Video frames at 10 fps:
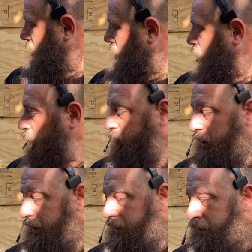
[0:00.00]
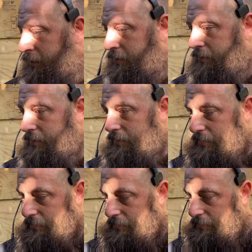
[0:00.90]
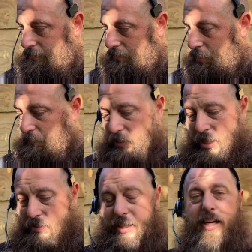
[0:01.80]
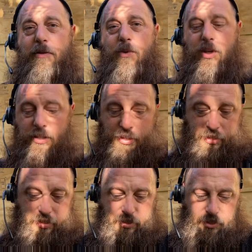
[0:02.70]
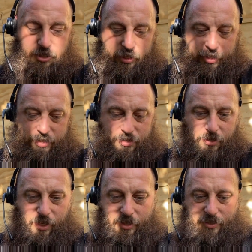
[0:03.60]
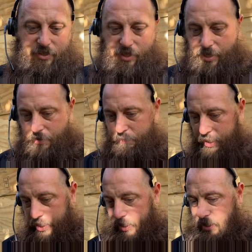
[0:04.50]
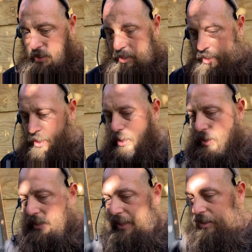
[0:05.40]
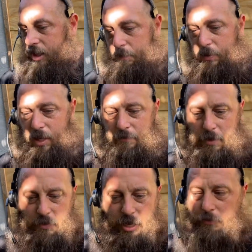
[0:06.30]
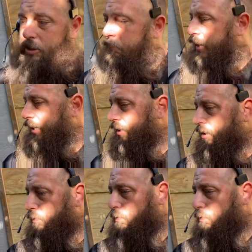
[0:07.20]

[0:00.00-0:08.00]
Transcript: hopefully they don't get any more chickens or anything tonight, but they got a couple of them. I'm looking back into the